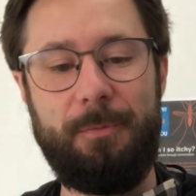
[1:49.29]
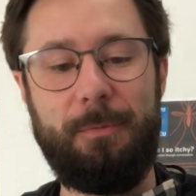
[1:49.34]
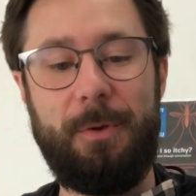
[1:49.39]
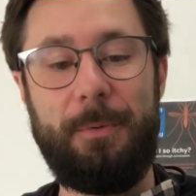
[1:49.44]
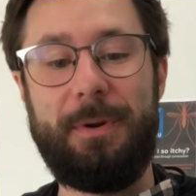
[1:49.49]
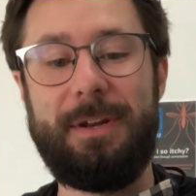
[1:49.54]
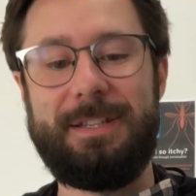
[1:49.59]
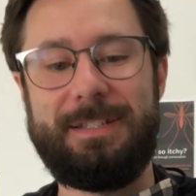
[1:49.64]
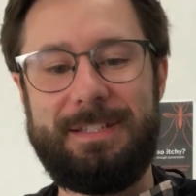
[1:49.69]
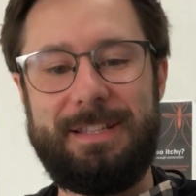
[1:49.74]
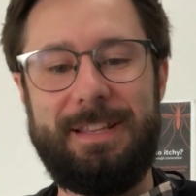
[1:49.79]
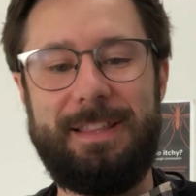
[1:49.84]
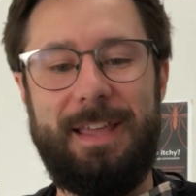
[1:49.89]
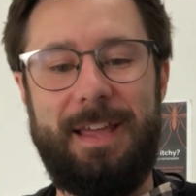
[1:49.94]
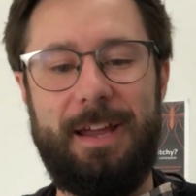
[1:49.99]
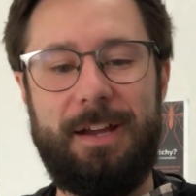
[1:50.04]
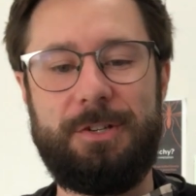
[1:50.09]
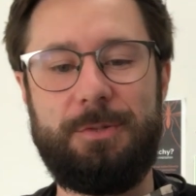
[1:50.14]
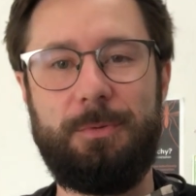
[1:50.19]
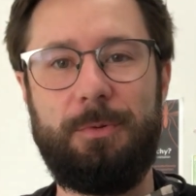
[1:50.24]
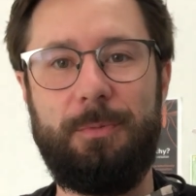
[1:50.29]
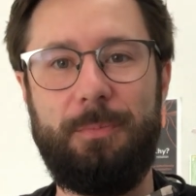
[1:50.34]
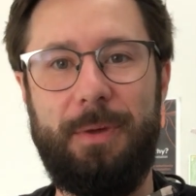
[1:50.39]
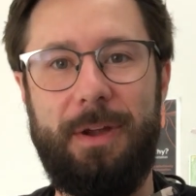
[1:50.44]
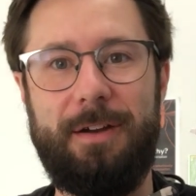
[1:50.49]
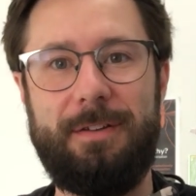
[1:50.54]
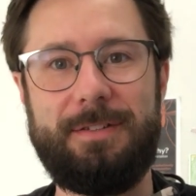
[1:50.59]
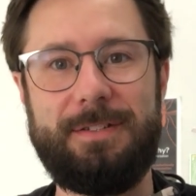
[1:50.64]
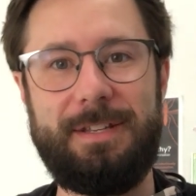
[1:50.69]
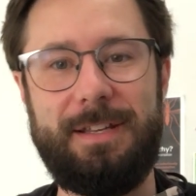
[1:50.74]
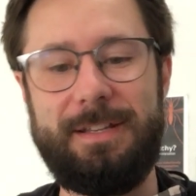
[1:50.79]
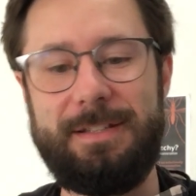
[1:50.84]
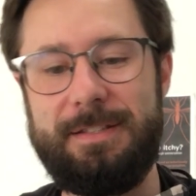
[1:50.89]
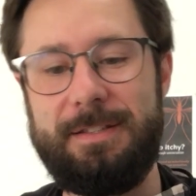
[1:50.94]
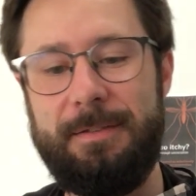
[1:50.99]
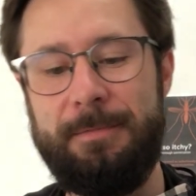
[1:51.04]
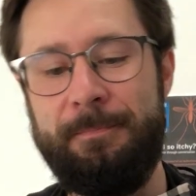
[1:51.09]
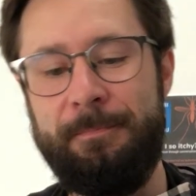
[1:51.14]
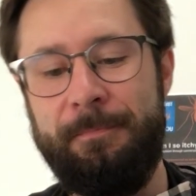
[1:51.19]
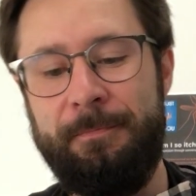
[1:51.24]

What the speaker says: We want to see the actual parasites.